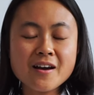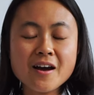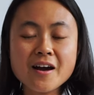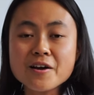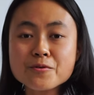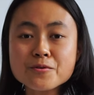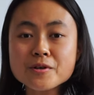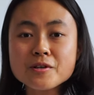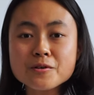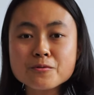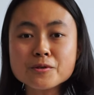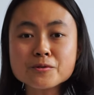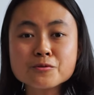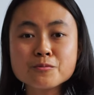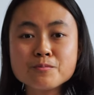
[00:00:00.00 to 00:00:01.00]
I really
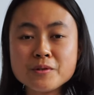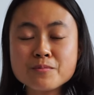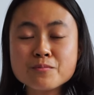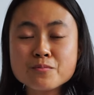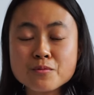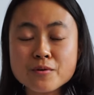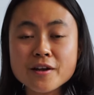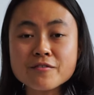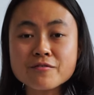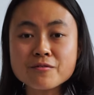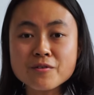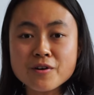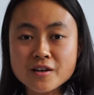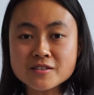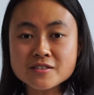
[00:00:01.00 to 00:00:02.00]
want to be brave
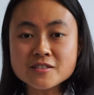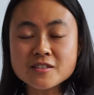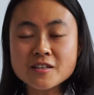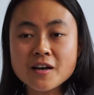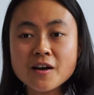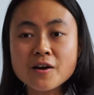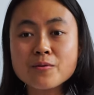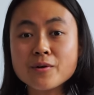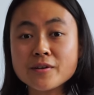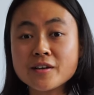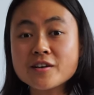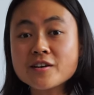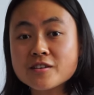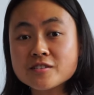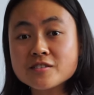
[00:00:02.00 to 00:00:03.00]
once. When I
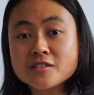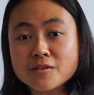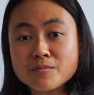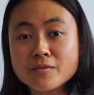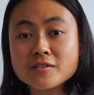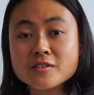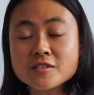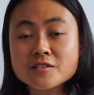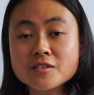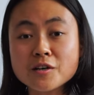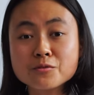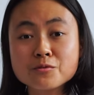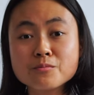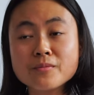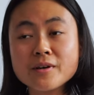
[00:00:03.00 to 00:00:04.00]
heard somebody start
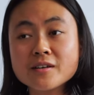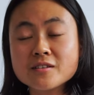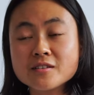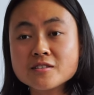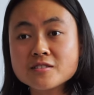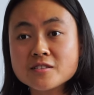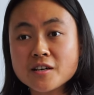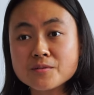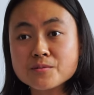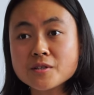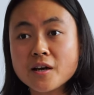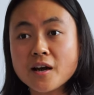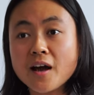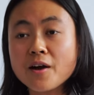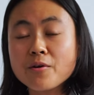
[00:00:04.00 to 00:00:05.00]
to make this sound,
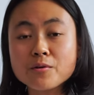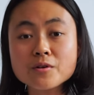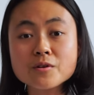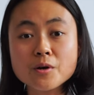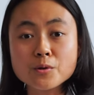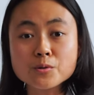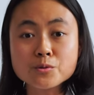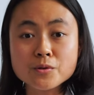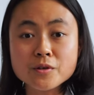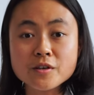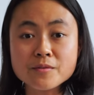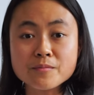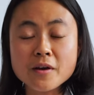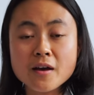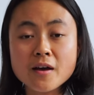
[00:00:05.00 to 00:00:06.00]
I would go to
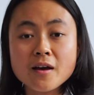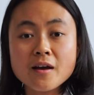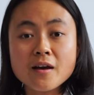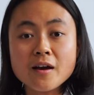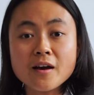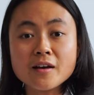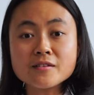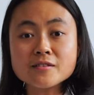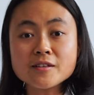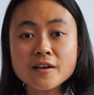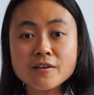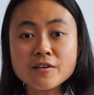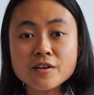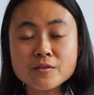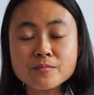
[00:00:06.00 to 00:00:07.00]
him and
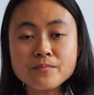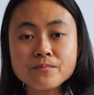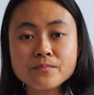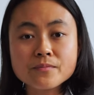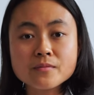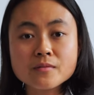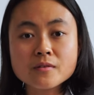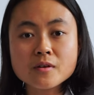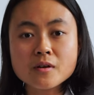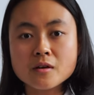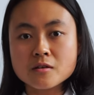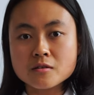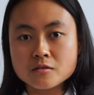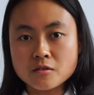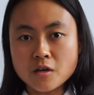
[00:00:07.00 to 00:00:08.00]
tell him,
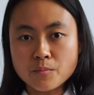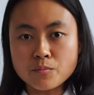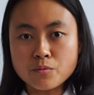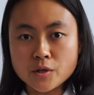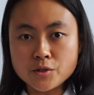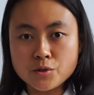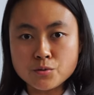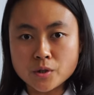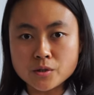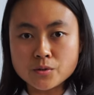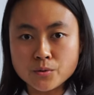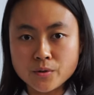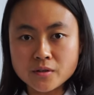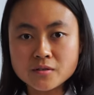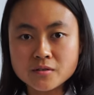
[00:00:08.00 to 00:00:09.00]
stop what you are
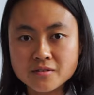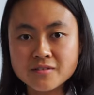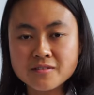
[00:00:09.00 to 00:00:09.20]
doing.